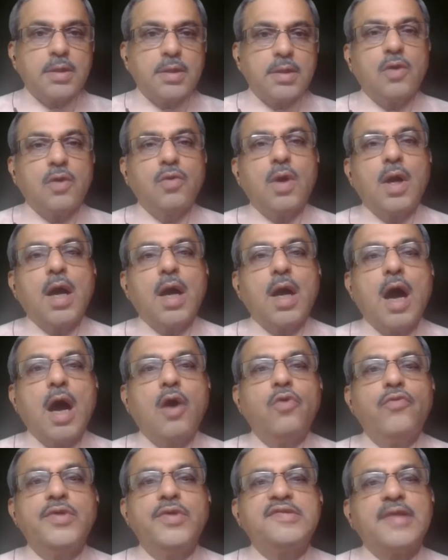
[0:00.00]
Now,
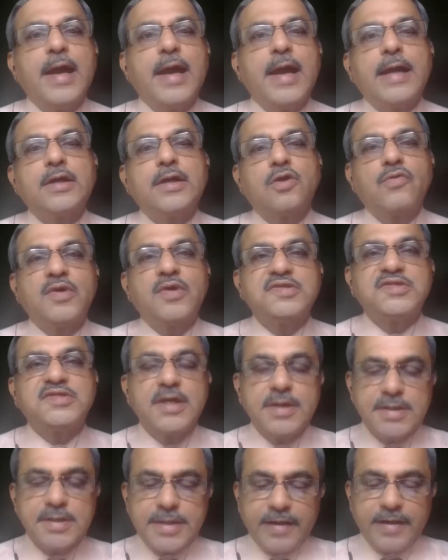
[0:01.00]
how is
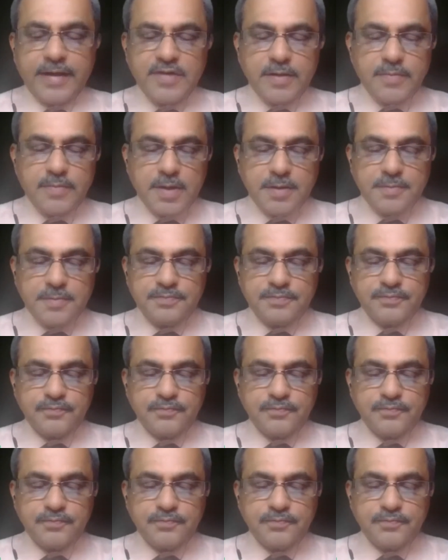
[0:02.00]
atorvastatin available?